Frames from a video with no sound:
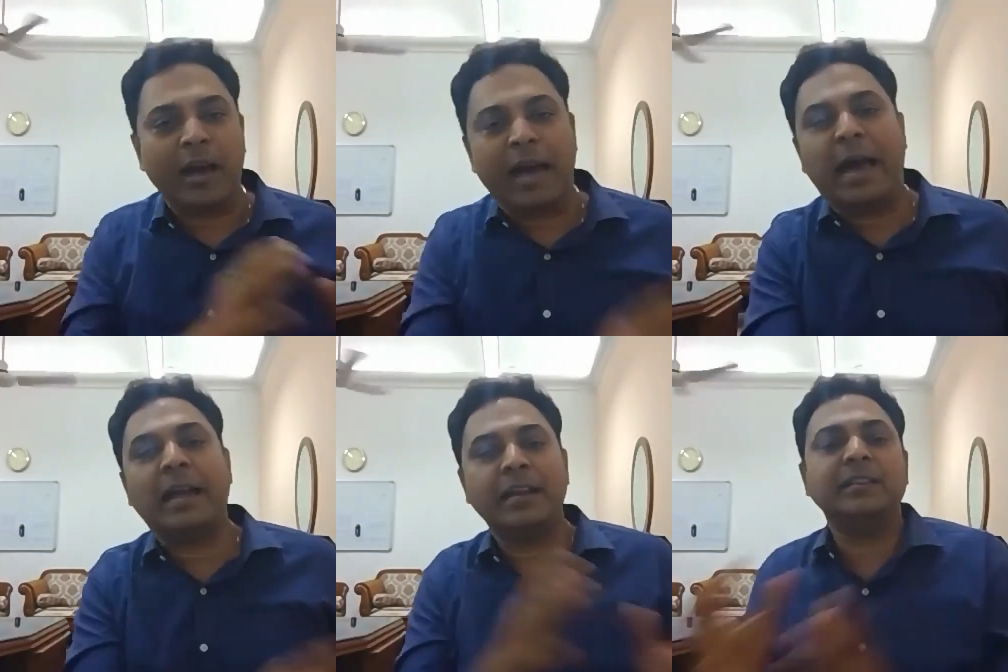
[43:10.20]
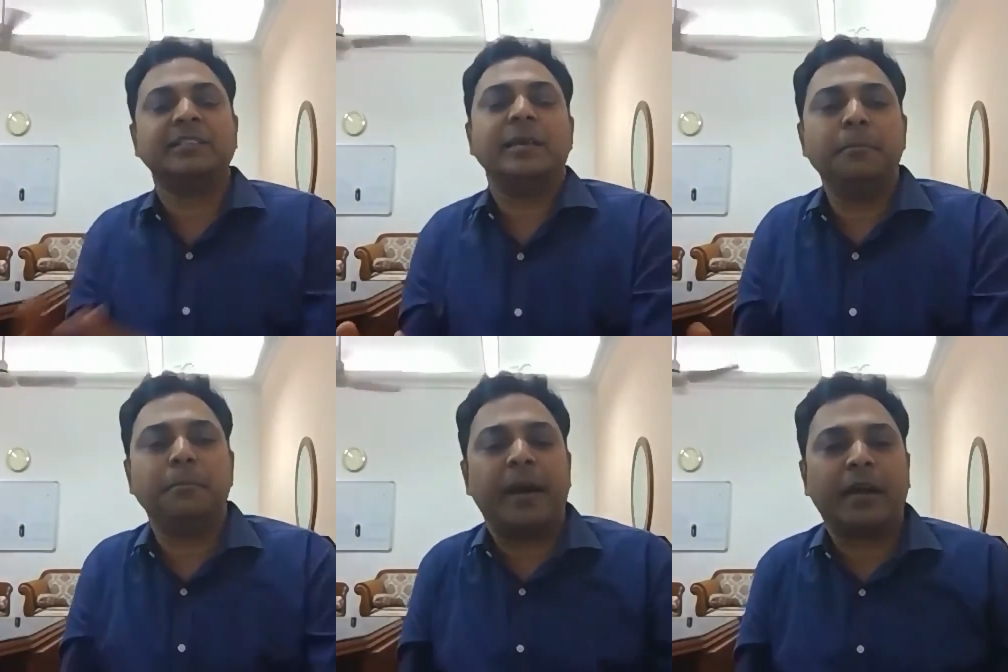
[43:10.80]
had its
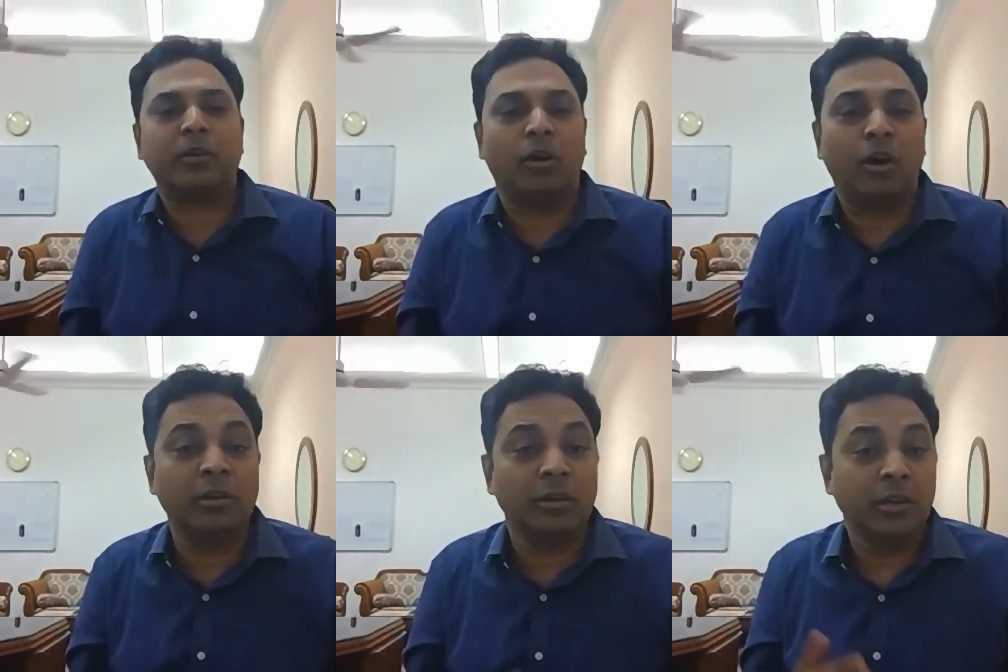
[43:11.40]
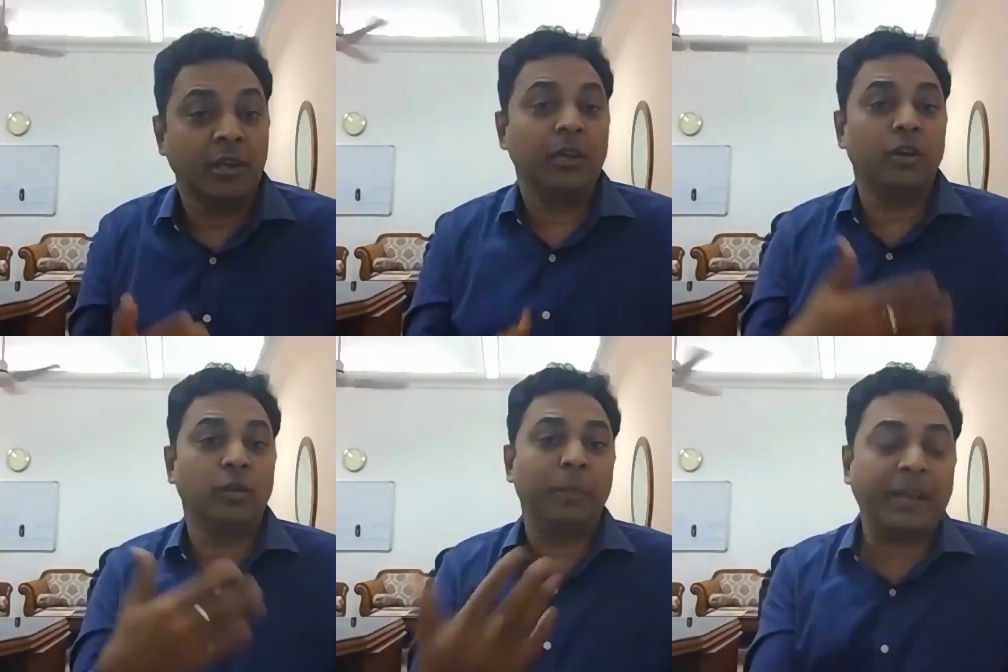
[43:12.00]
impact on,
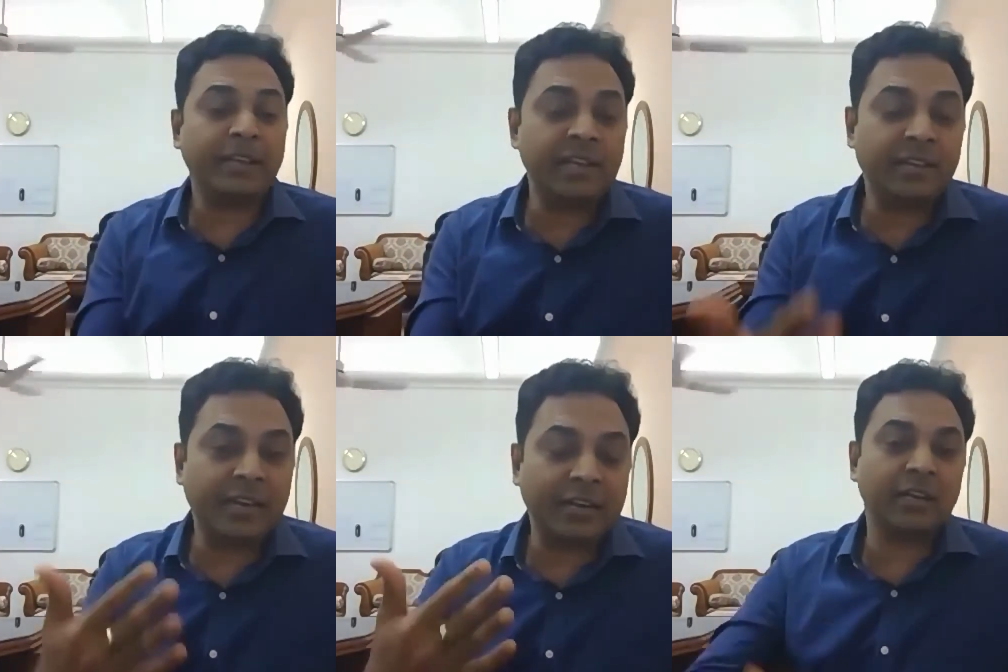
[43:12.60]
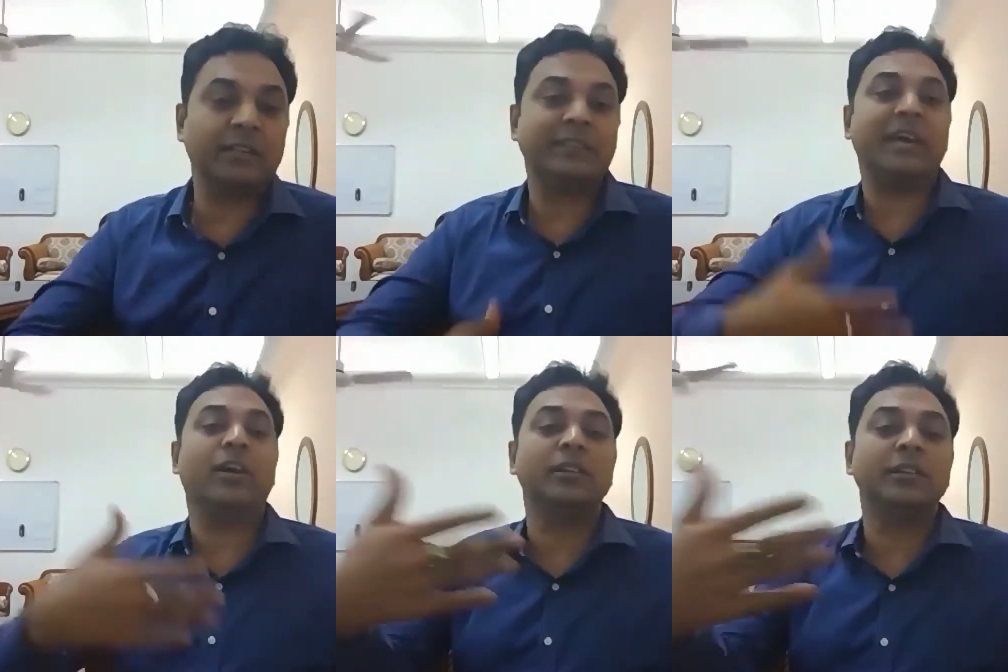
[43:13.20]
banking sector,
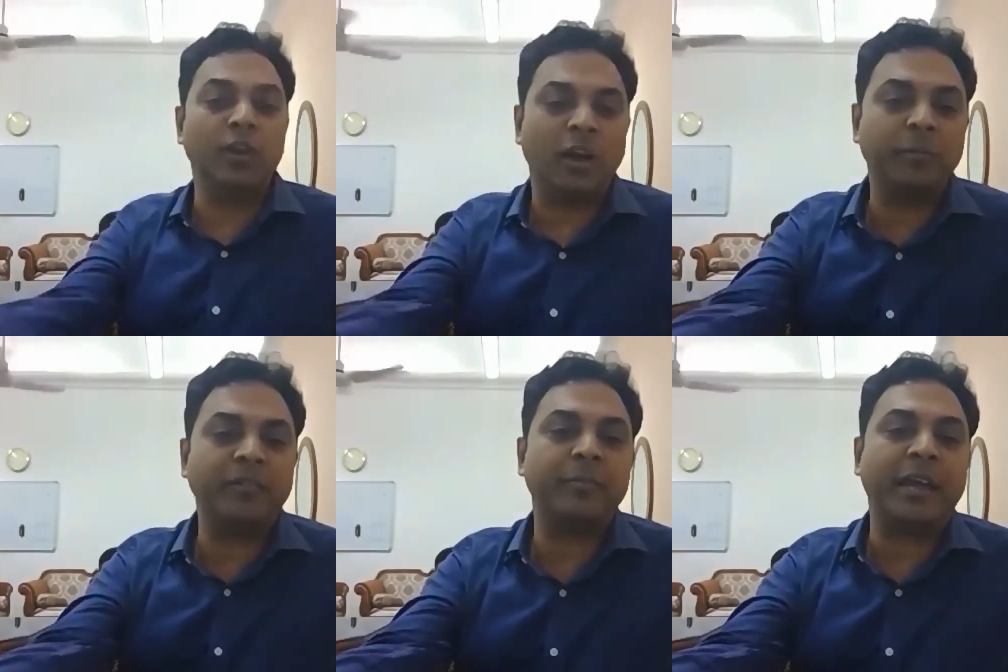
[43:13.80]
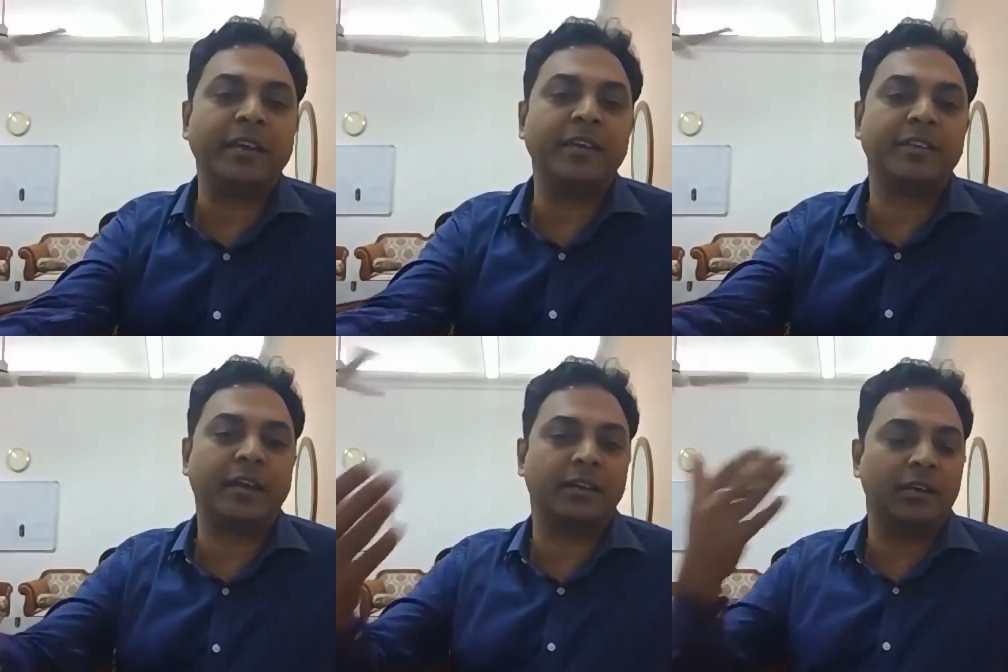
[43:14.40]
then on the non-banking
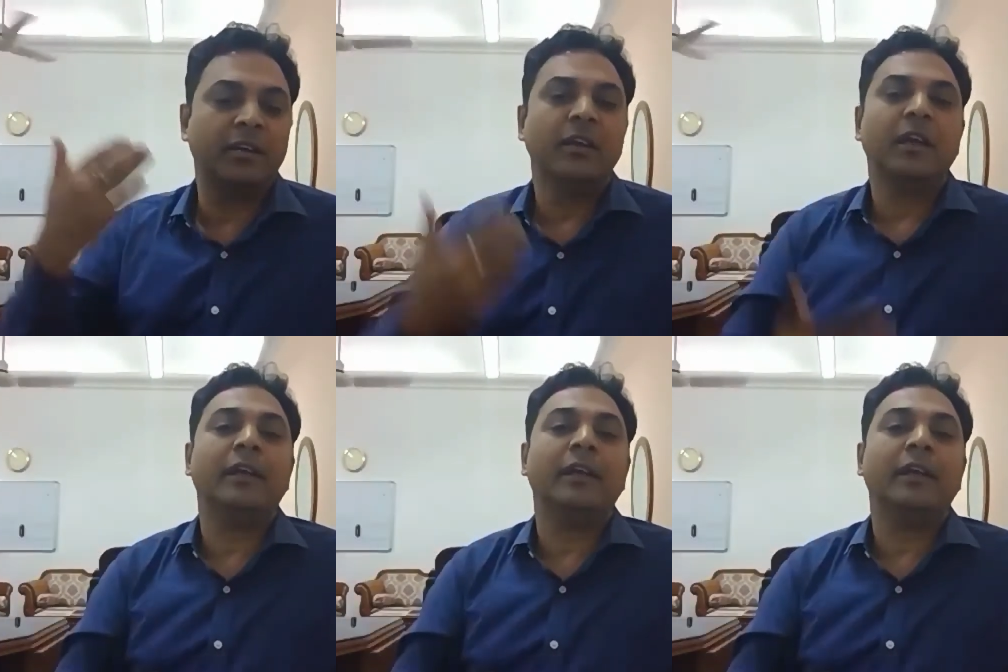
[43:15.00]
sector.